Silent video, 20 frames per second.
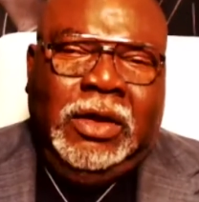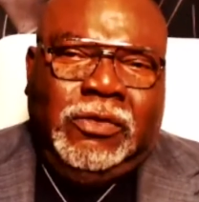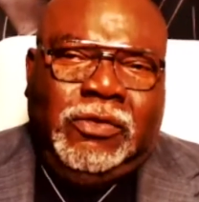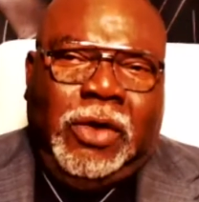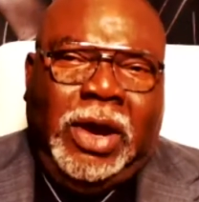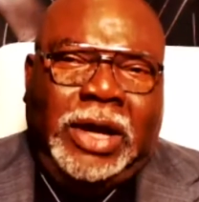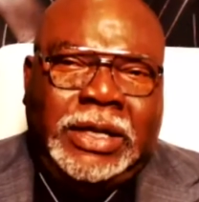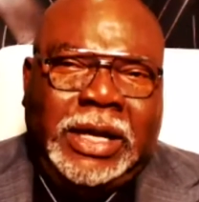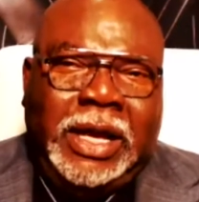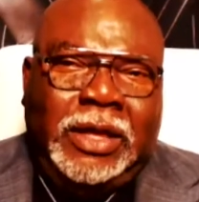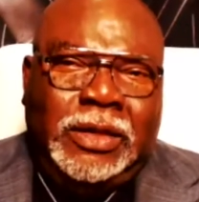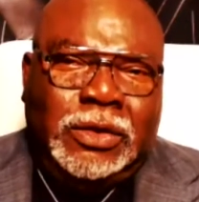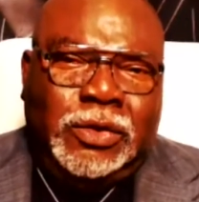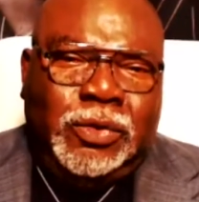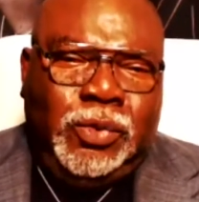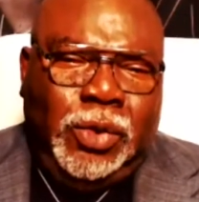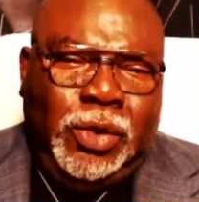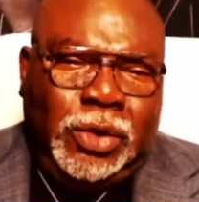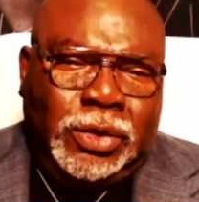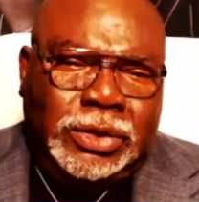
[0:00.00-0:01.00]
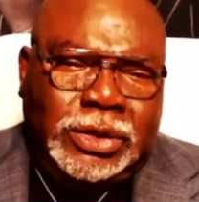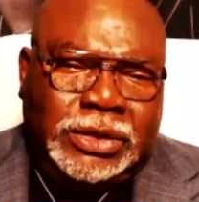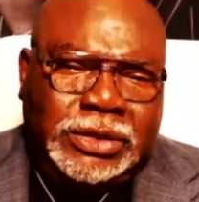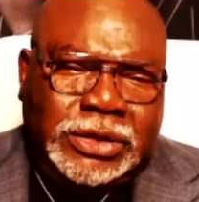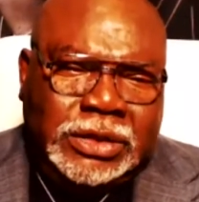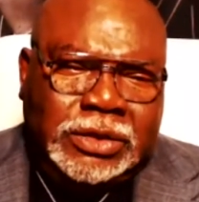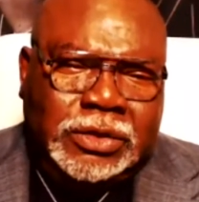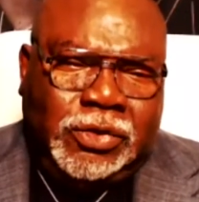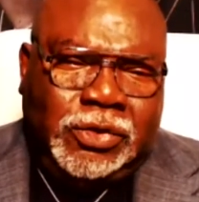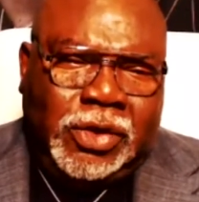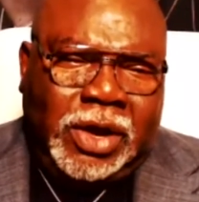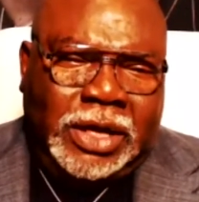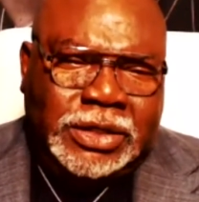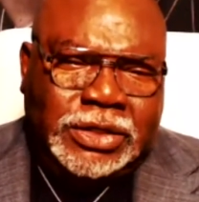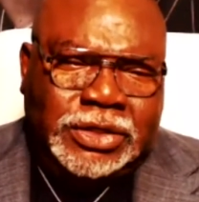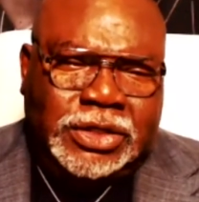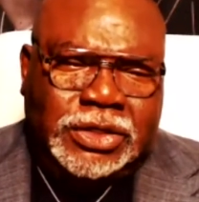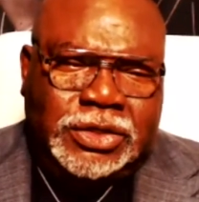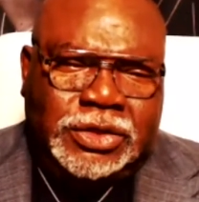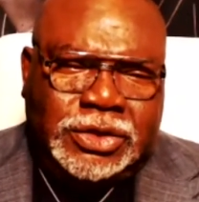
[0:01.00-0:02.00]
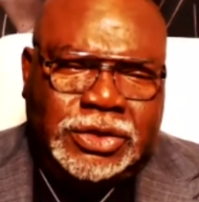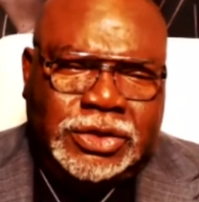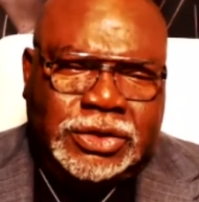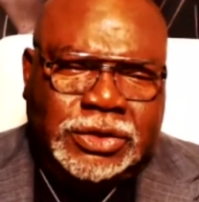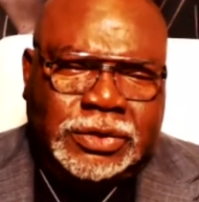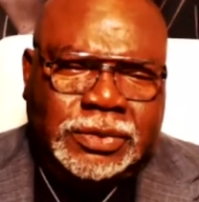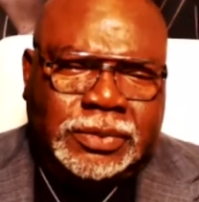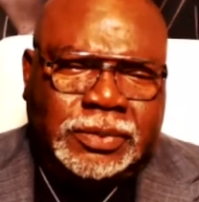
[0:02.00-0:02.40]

Right now, the world is in crisis.